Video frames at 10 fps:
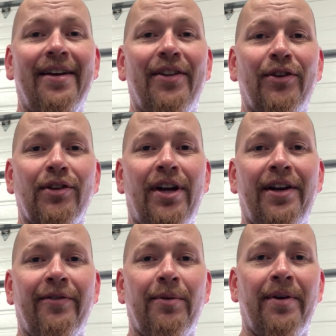There's a lot of
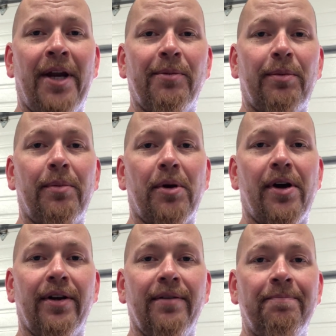different names people
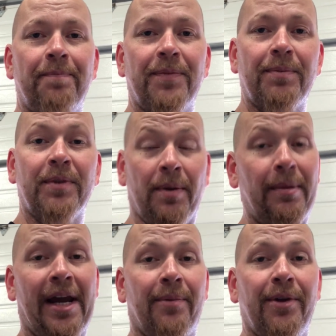call it. Some
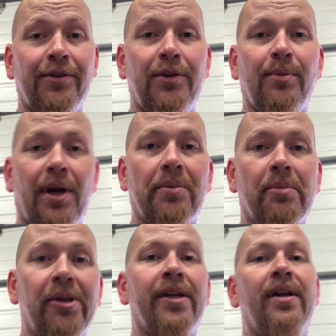bad ones too
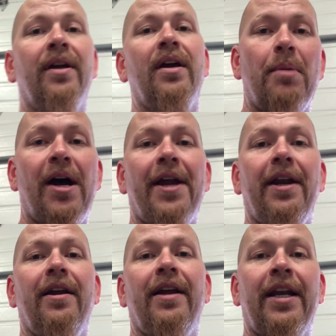probably.
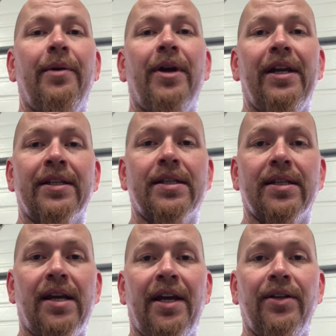But anyway, it's
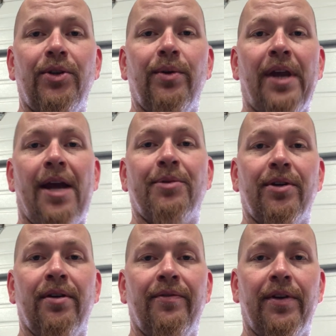designed to
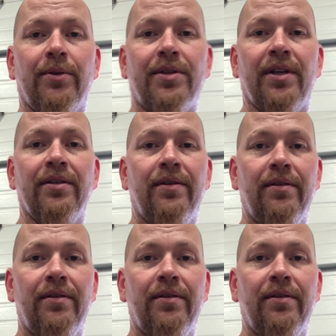capture VOCs.